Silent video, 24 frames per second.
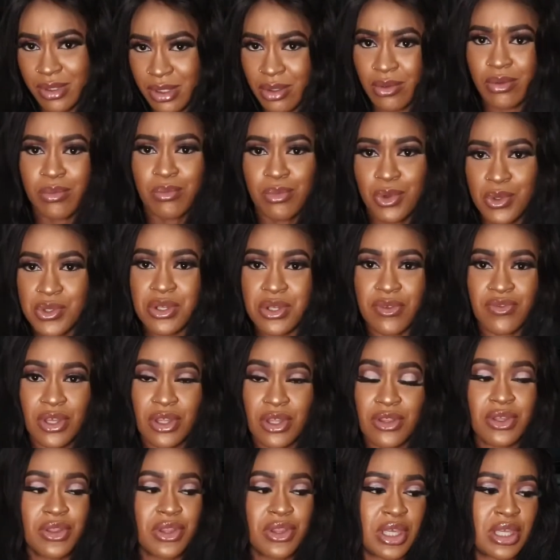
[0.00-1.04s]
most of the other
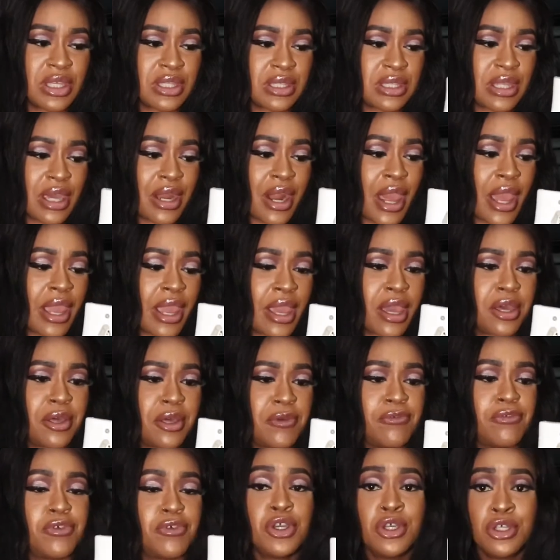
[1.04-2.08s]
things that I have
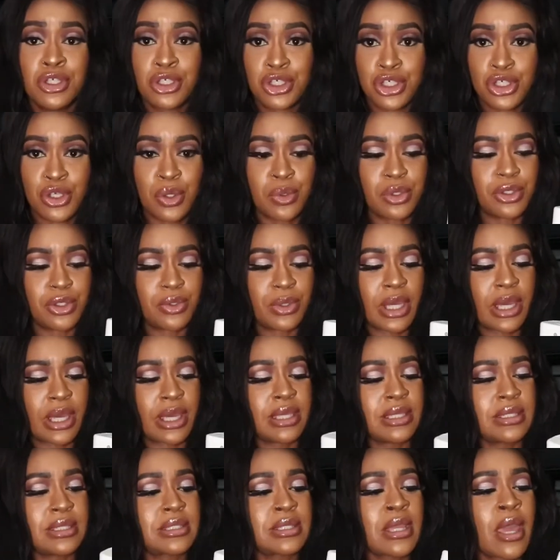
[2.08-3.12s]
shown you
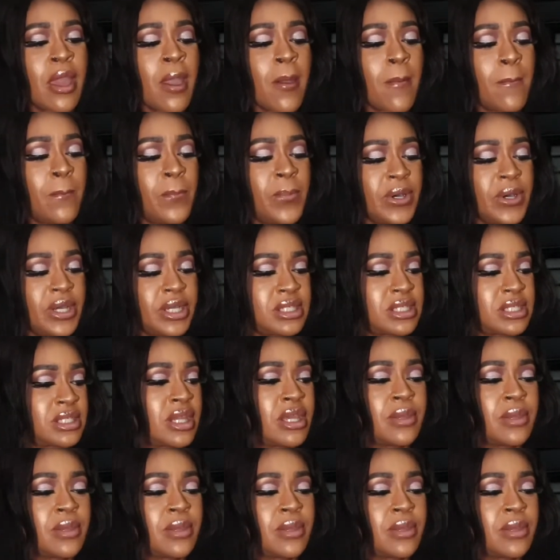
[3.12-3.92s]
guys. But